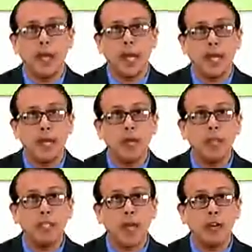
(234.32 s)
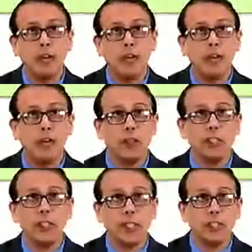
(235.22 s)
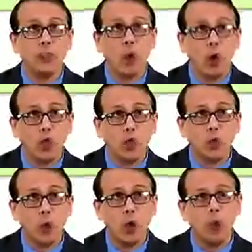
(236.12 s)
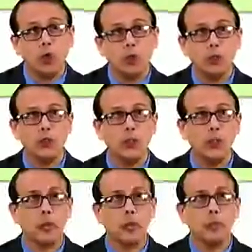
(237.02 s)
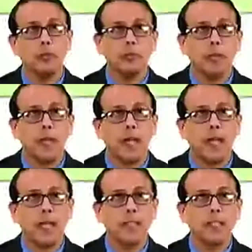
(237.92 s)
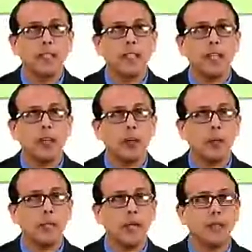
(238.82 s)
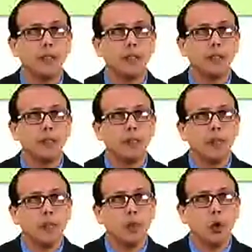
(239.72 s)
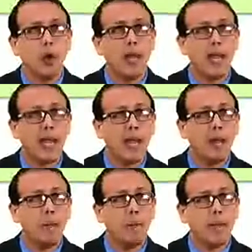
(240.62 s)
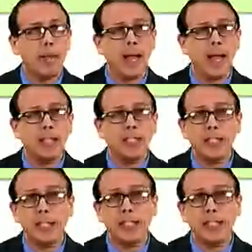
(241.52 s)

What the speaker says: Likewise, alpha for C is also 0, and hence C cannot be the answer. So, A, B and C